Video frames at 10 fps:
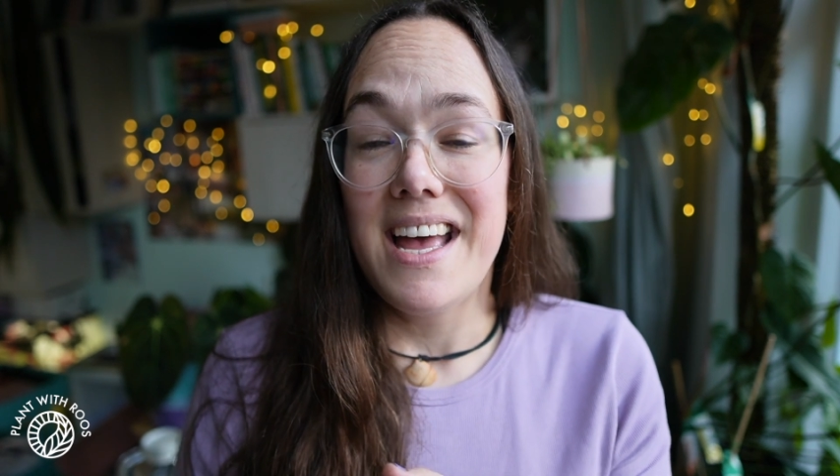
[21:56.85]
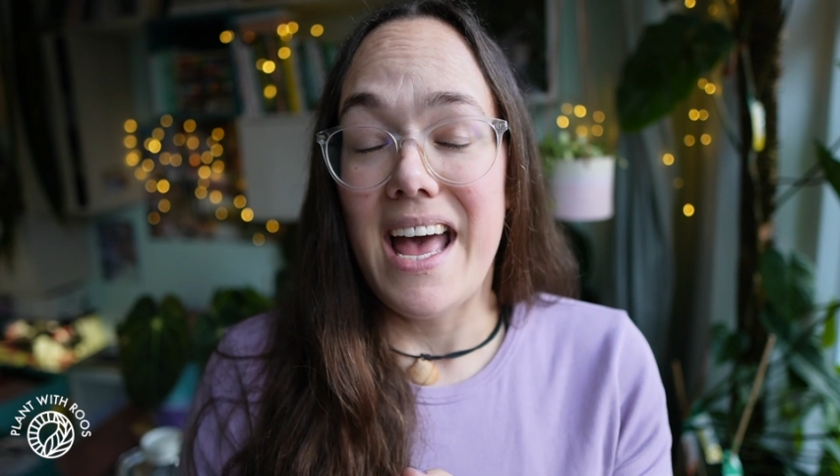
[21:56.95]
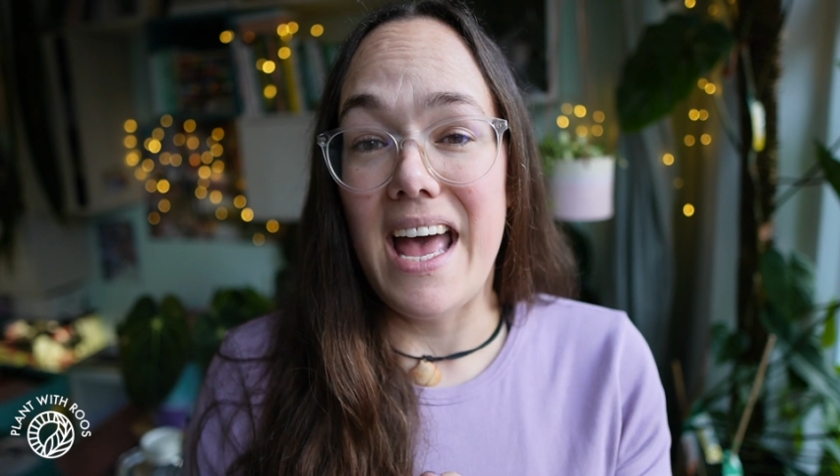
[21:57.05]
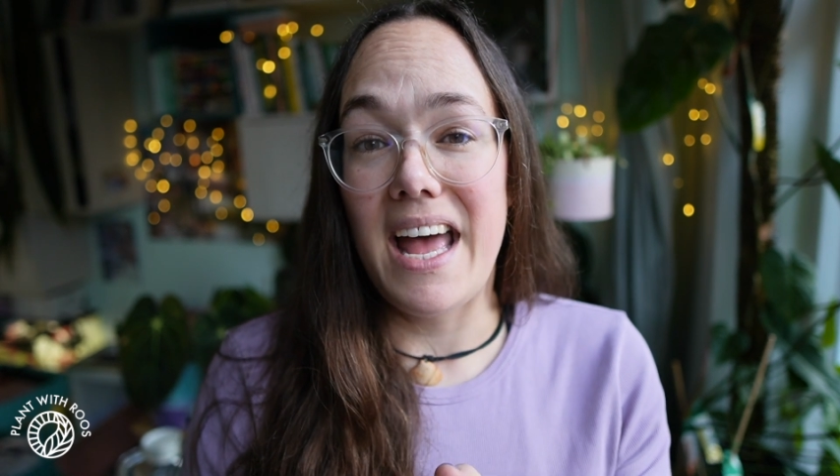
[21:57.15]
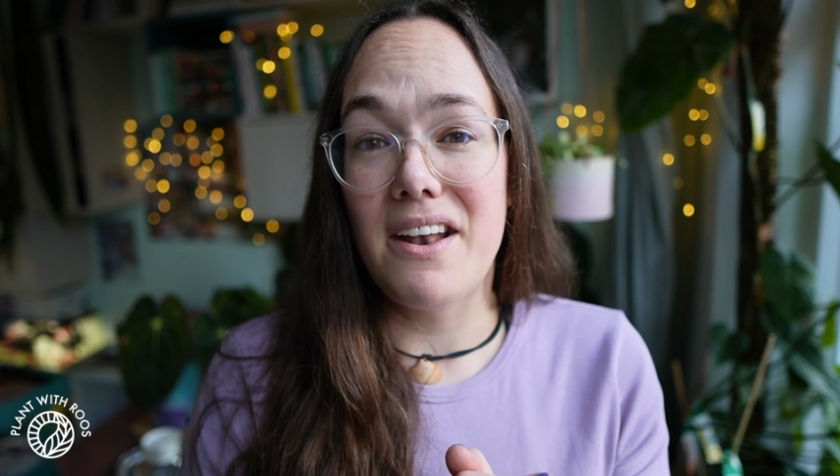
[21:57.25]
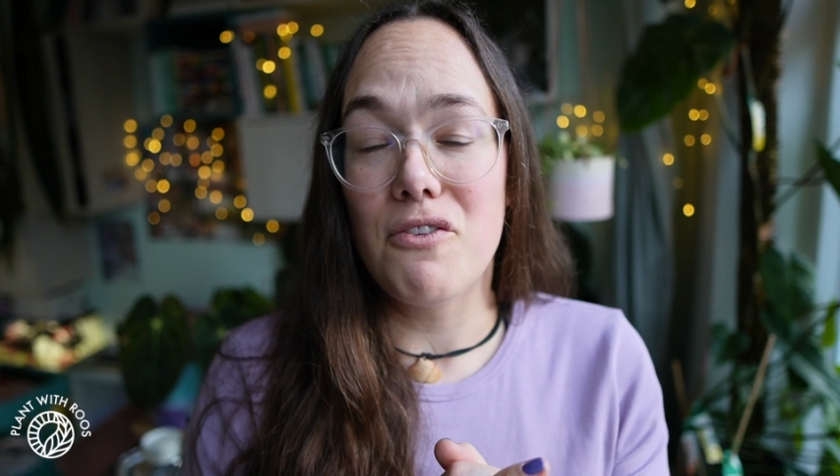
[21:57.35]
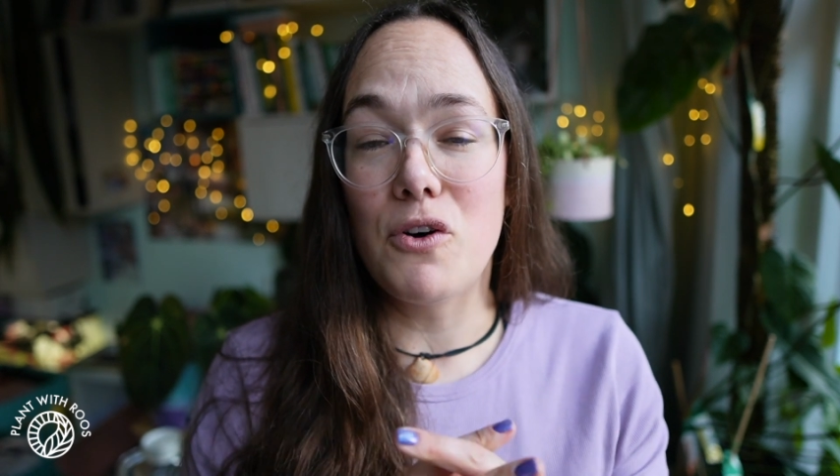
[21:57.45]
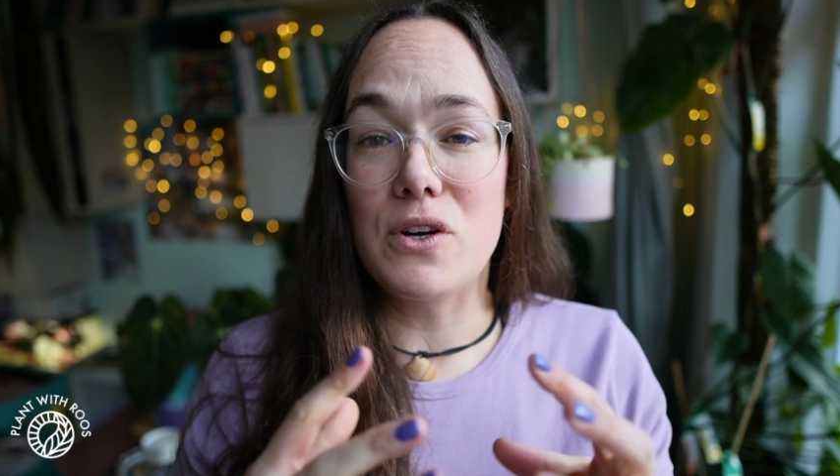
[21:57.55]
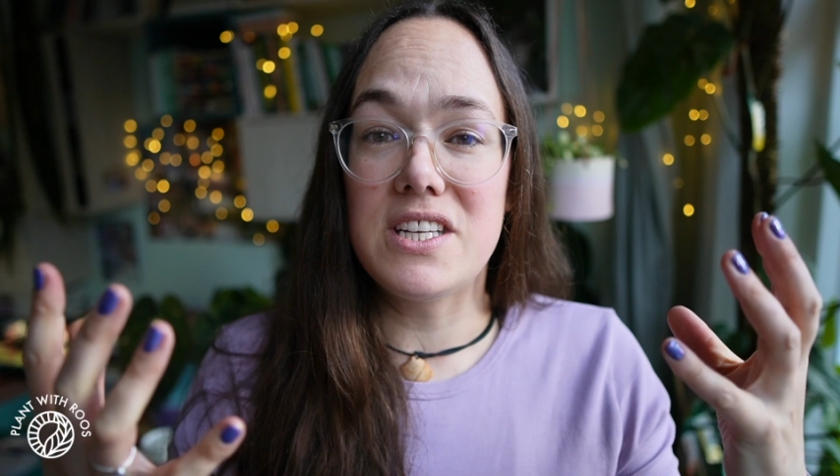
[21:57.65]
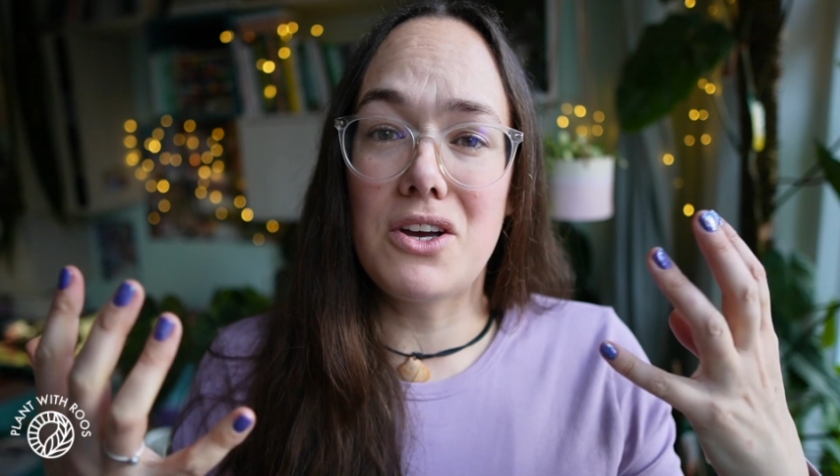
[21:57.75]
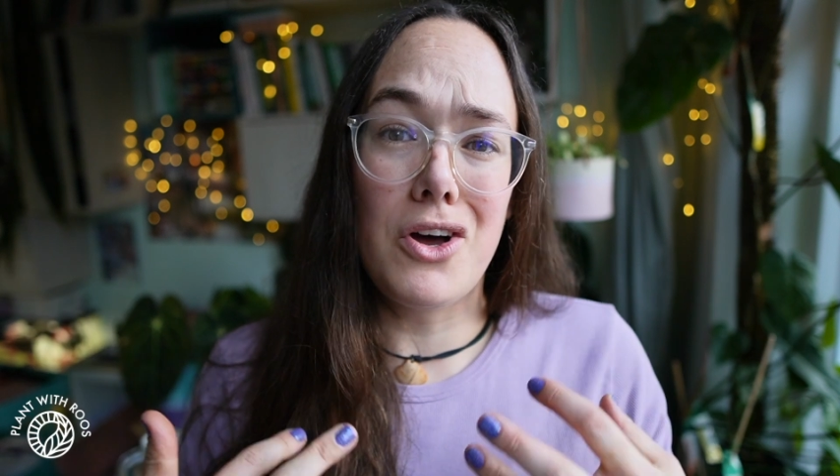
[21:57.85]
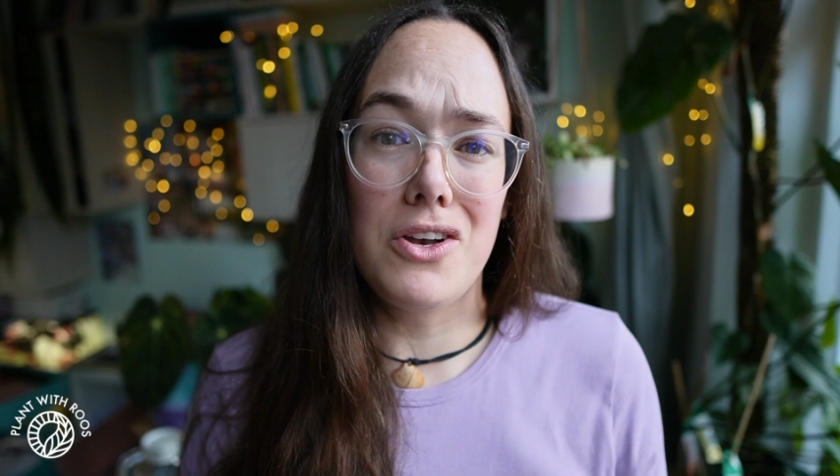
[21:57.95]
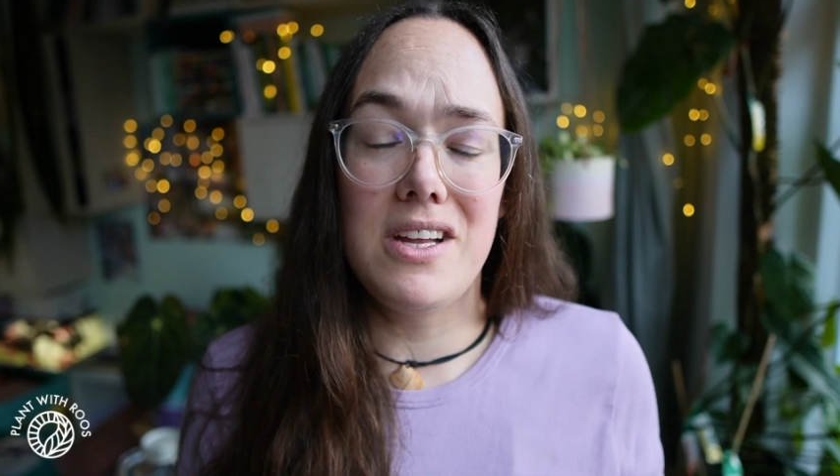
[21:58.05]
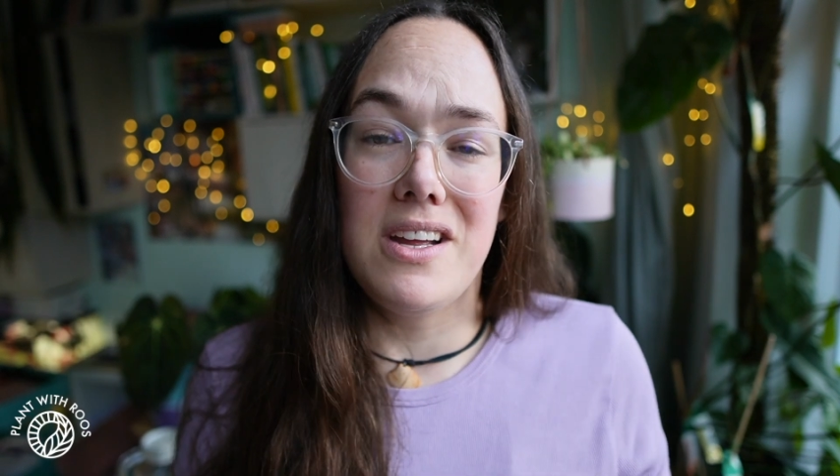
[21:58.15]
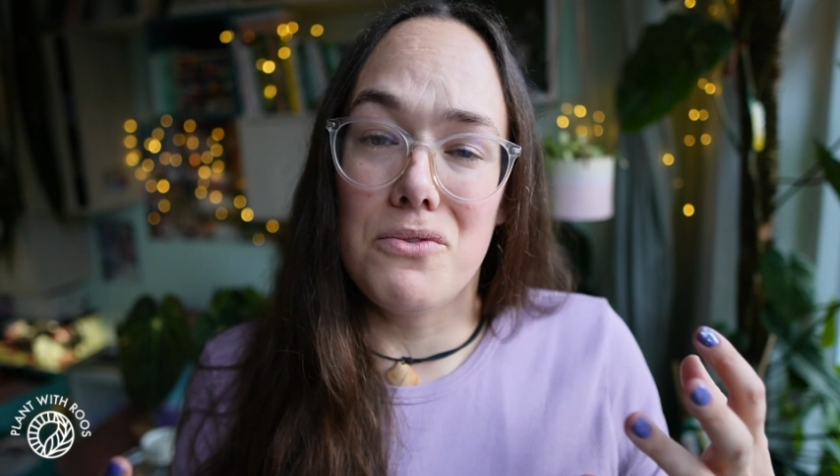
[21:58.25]
and focusing
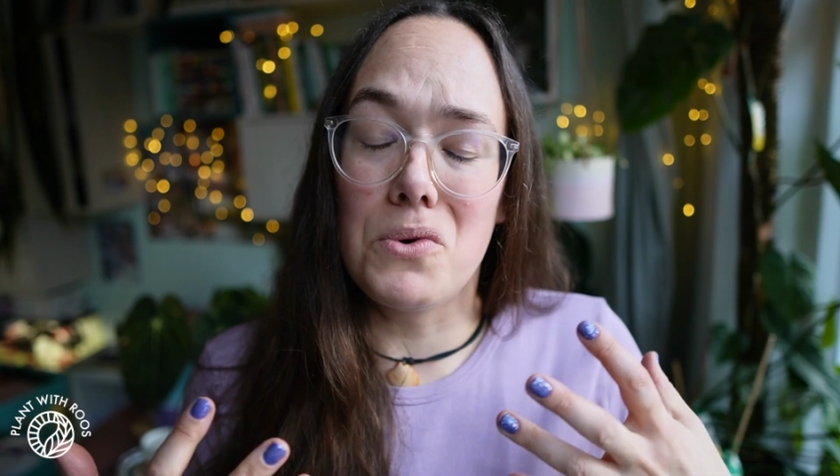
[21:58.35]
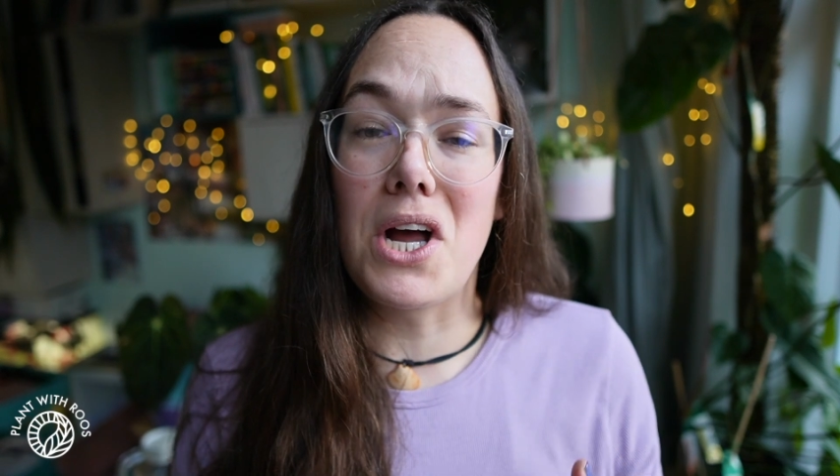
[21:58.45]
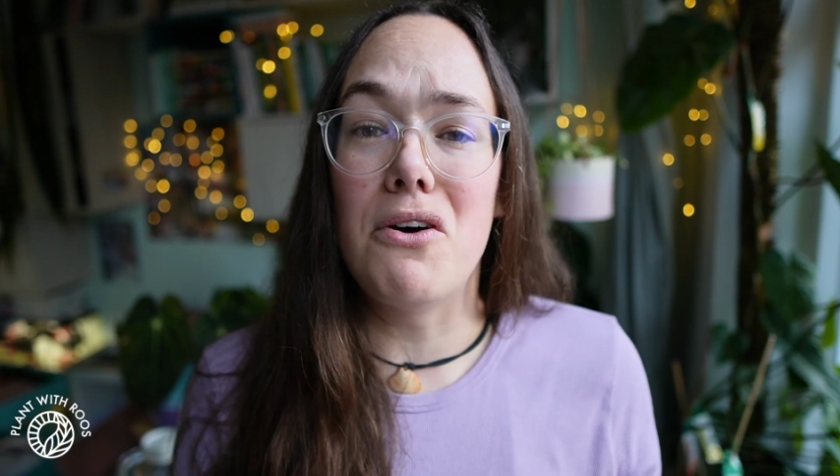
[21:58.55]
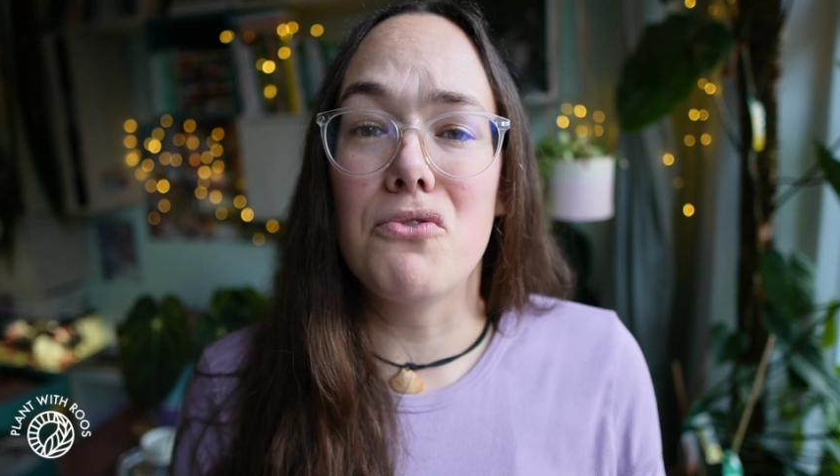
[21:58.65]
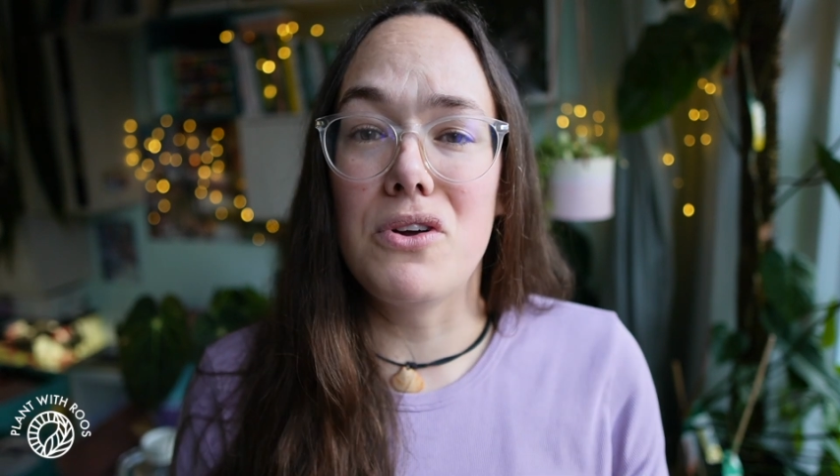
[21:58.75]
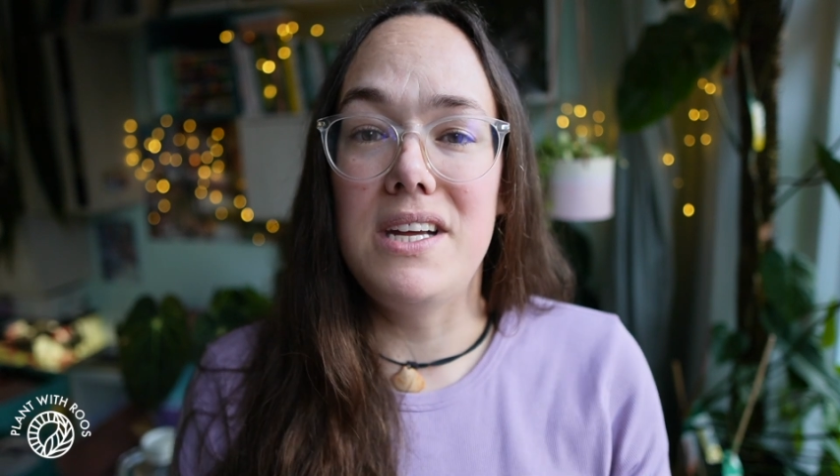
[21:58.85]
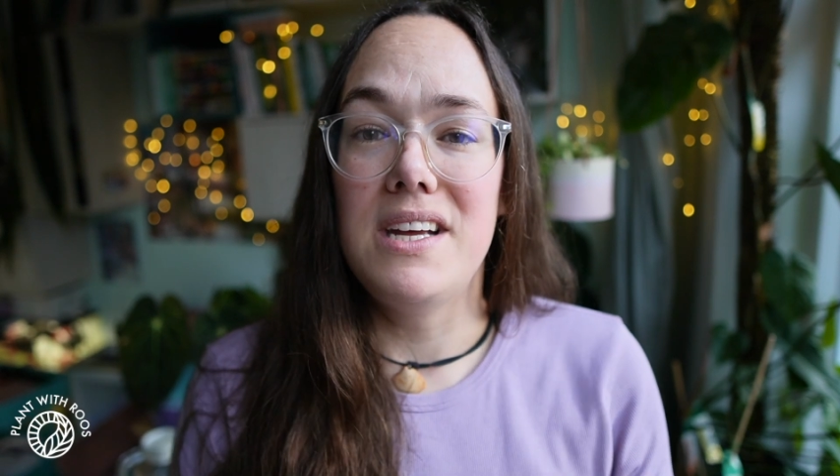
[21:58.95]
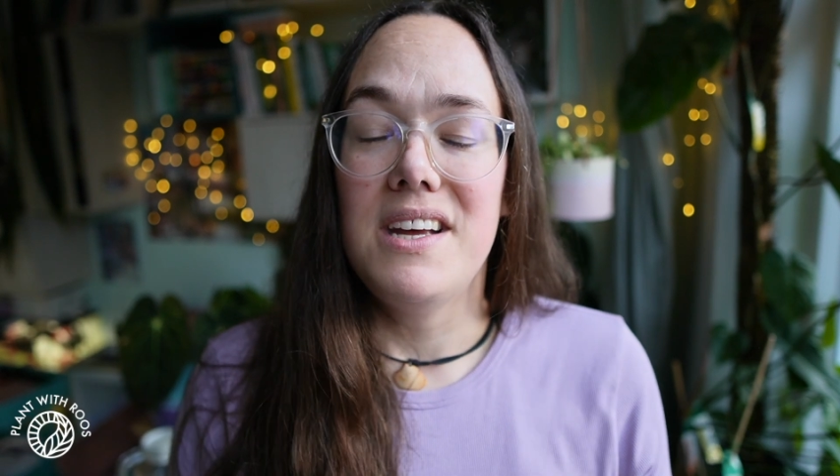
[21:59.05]
on recovery.